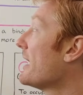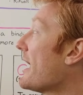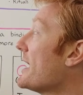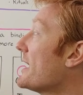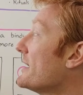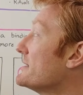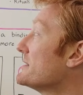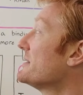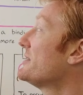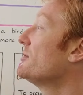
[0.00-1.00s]
and
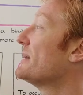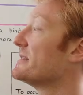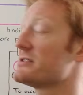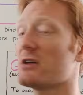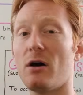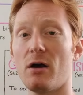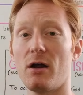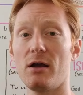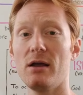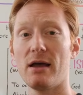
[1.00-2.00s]
humans
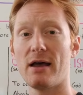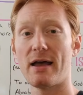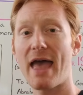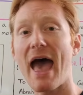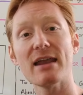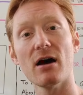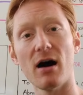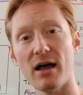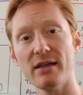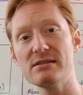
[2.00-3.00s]
are at
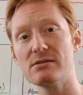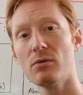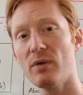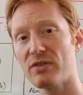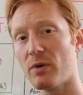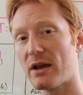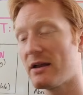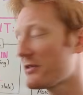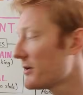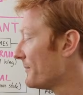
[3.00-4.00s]
odds with one
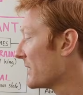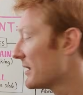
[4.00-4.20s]
another,